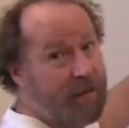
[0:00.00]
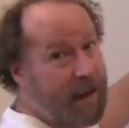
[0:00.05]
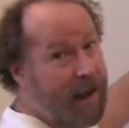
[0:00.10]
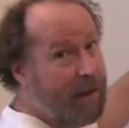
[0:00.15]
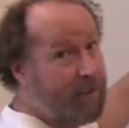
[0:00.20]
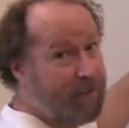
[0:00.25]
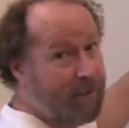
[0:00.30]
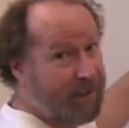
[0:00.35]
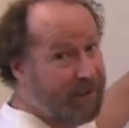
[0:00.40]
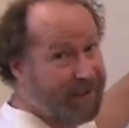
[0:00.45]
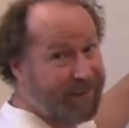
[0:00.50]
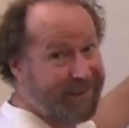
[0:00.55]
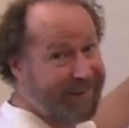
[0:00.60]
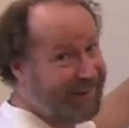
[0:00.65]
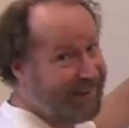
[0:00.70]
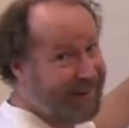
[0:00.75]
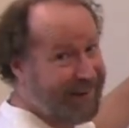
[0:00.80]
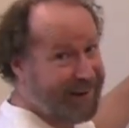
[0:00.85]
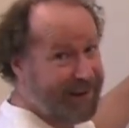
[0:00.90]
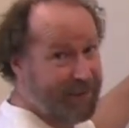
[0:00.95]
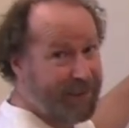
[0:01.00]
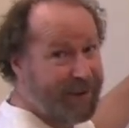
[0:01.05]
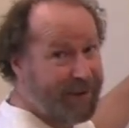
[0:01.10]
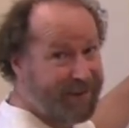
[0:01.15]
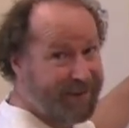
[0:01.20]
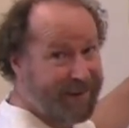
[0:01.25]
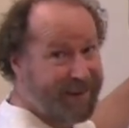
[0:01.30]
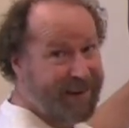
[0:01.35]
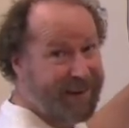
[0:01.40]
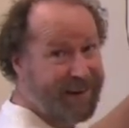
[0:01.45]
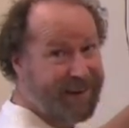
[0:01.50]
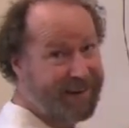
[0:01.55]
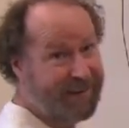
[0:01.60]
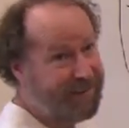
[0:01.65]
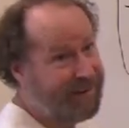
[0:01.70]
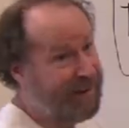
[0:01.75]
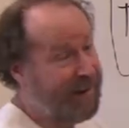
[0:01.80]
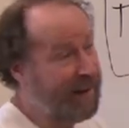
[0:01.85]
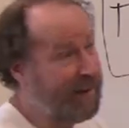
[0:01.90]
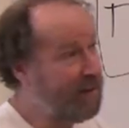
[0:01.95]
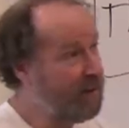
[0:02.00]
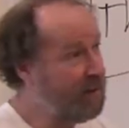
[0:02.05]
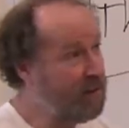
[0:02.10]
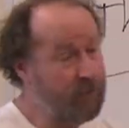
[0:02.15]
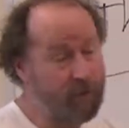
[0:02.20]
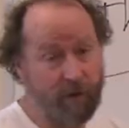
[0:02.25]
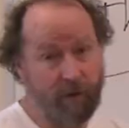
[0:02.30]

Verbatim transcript: capitalist economies. Standards of